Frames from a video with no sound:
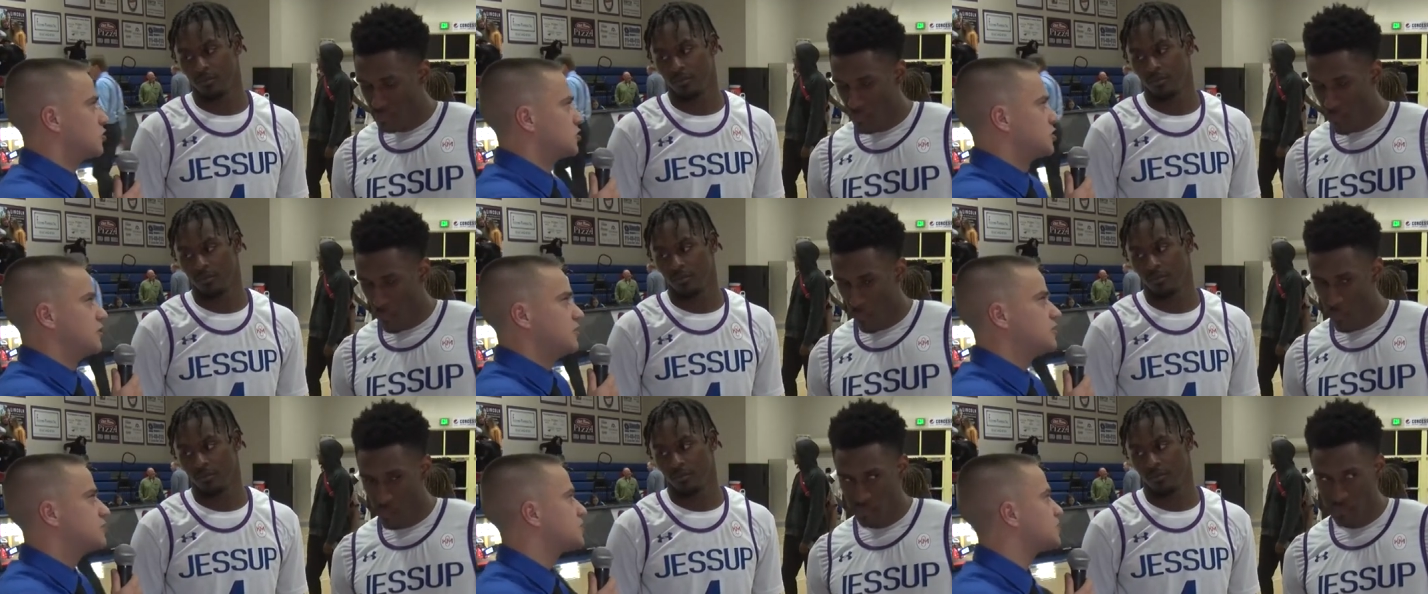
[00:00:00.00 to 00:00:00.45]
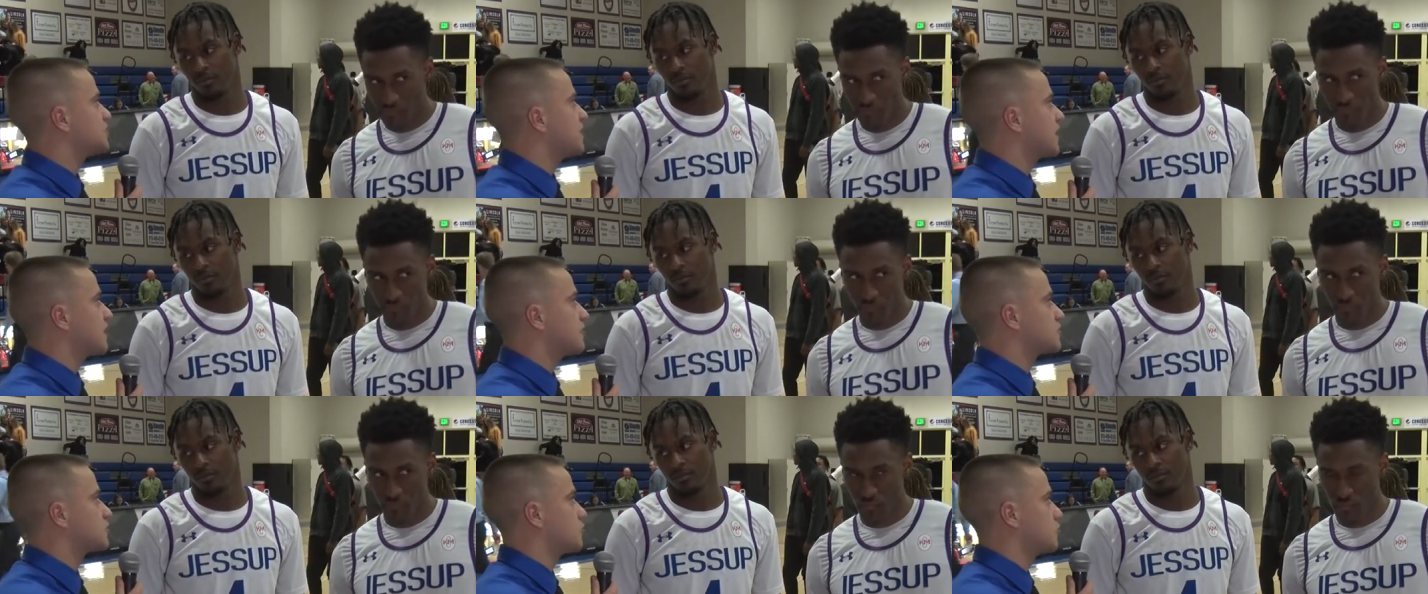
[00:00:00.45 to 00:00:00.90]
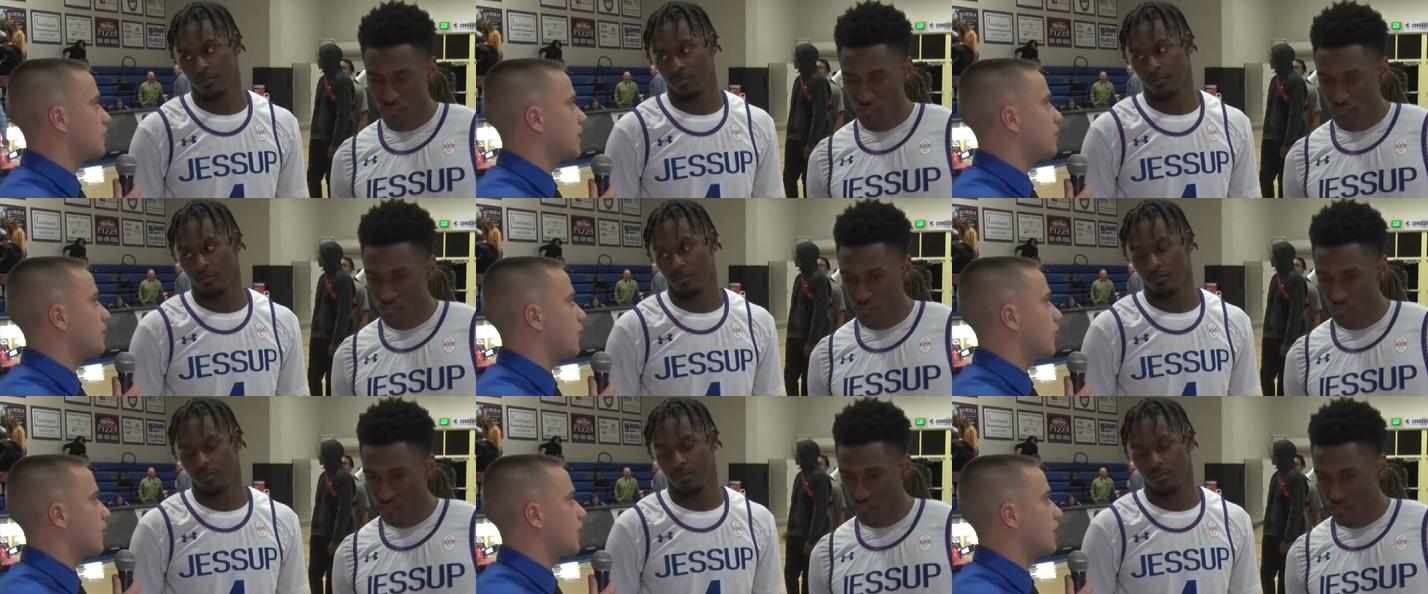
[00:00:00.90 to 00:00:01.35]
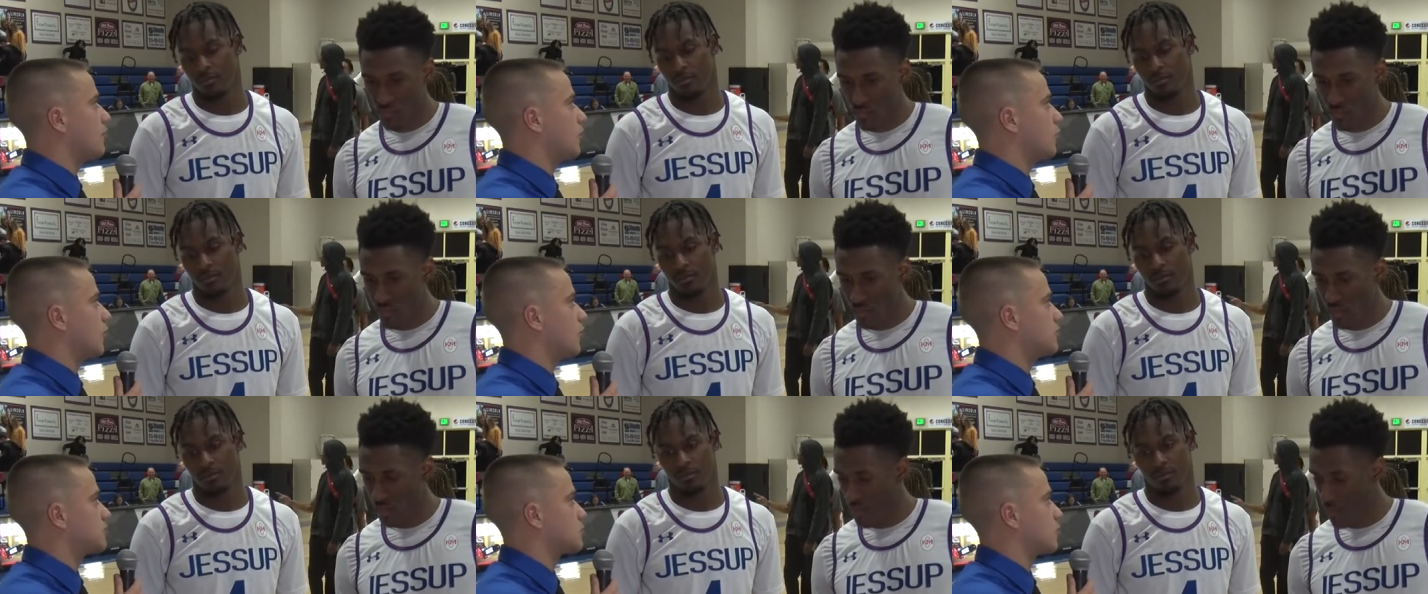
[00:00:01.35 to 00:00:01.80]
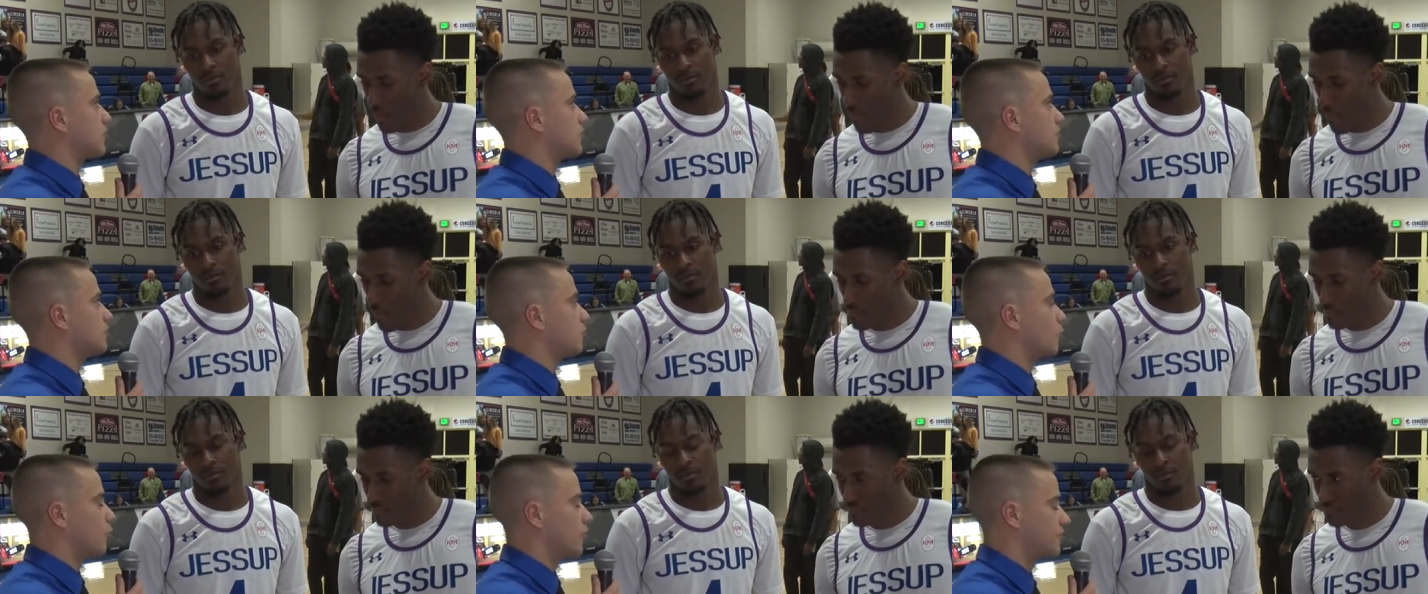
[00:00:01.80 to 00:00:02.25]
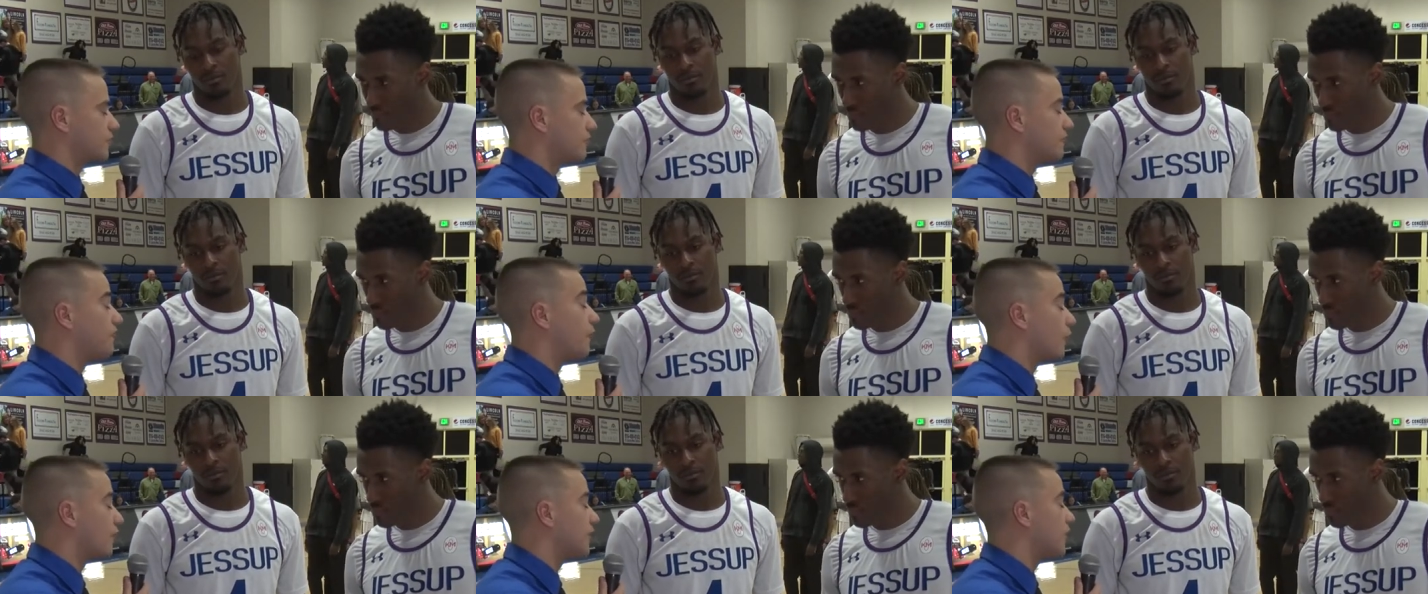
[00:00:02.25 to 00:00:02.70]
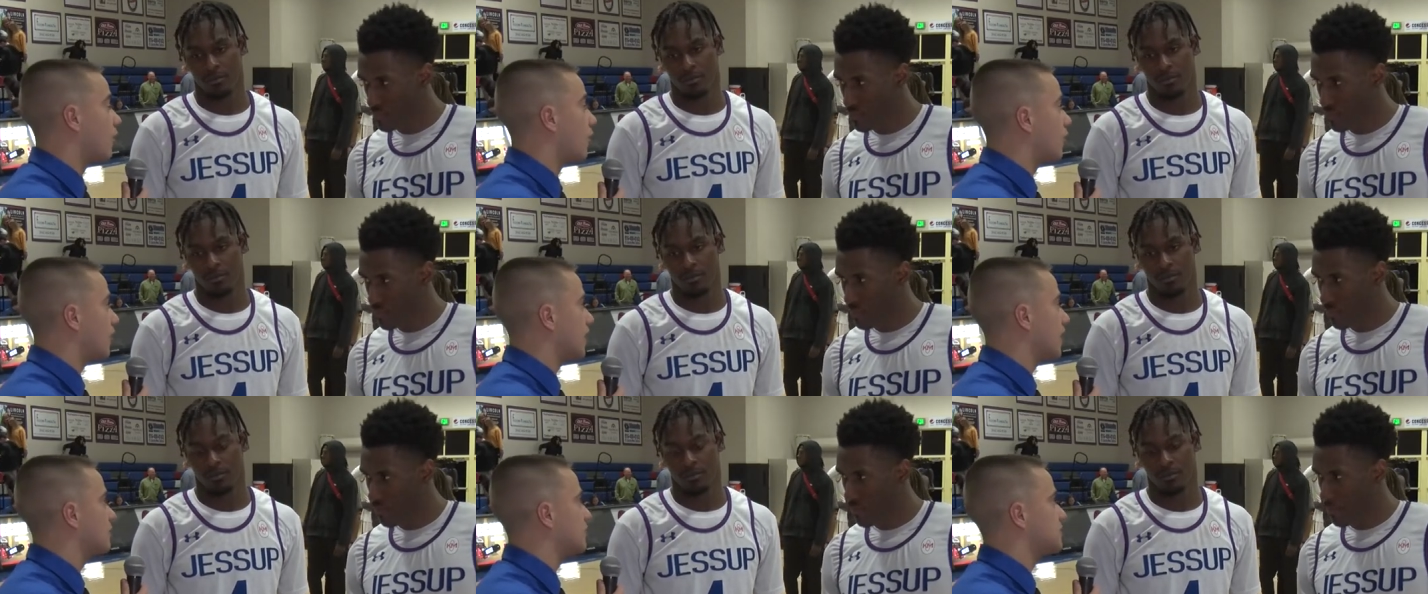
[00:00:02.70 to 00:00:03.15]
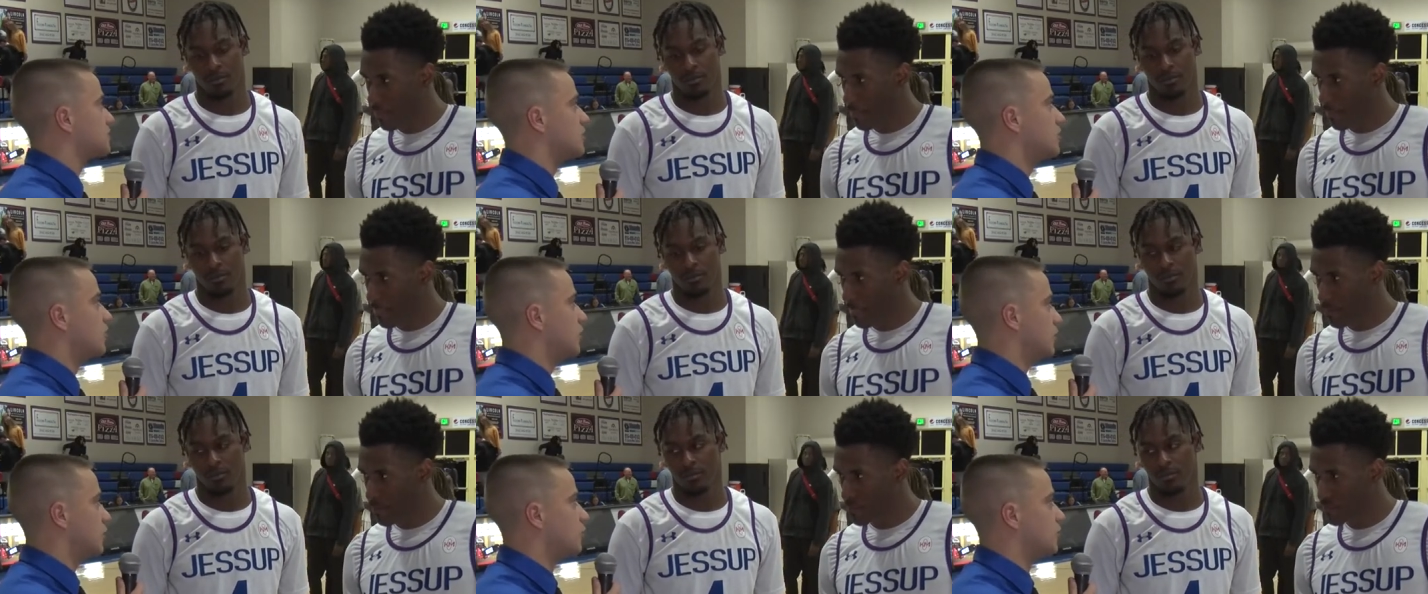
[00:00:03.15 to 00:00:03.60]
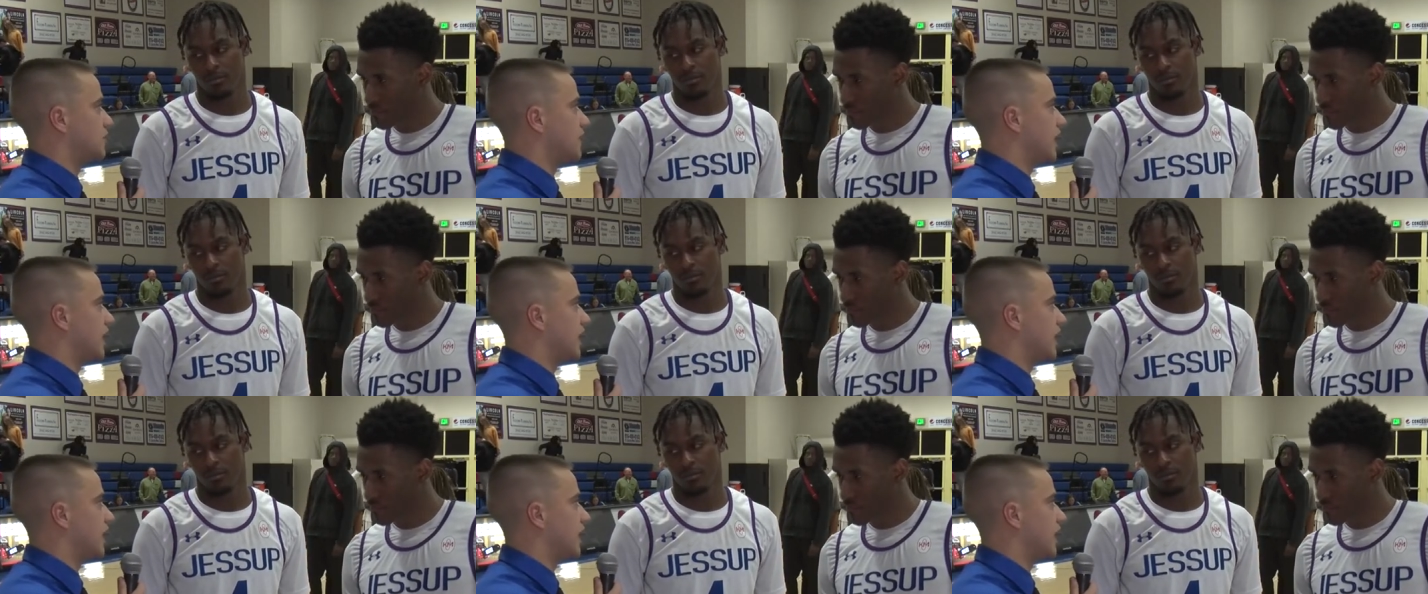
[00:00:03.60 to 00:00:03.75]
Speaker 1: Can you just take us through that ball game and what was working with for you all game because you were